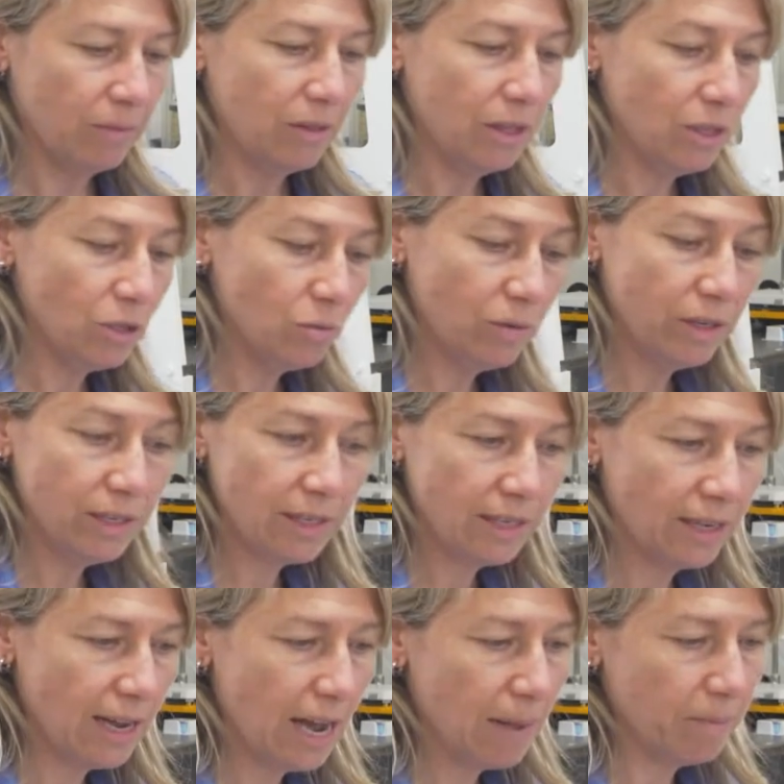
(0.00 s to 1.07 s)
This one is
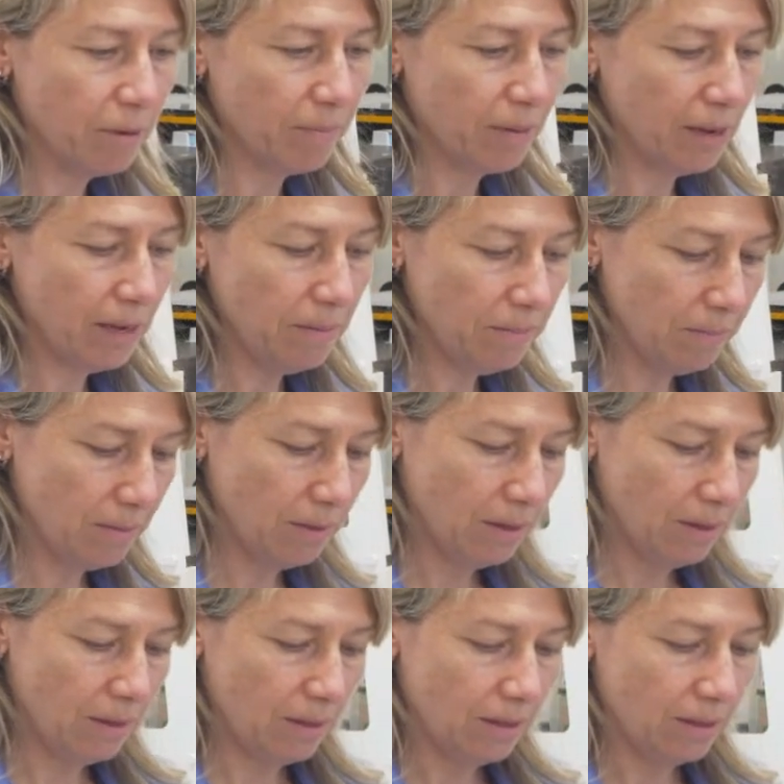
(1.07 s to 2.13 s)
copper pipe,
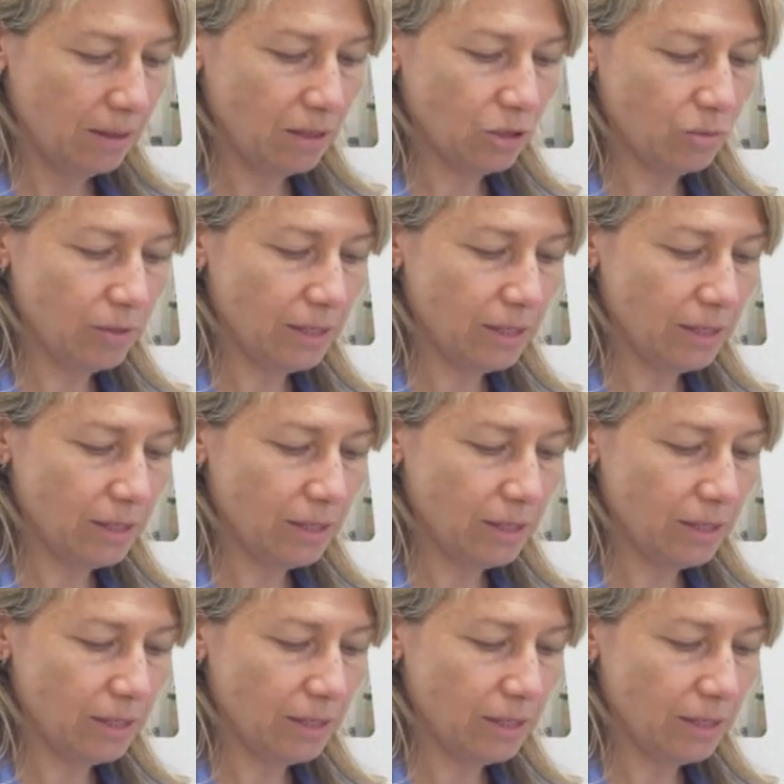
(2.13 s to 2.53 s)
this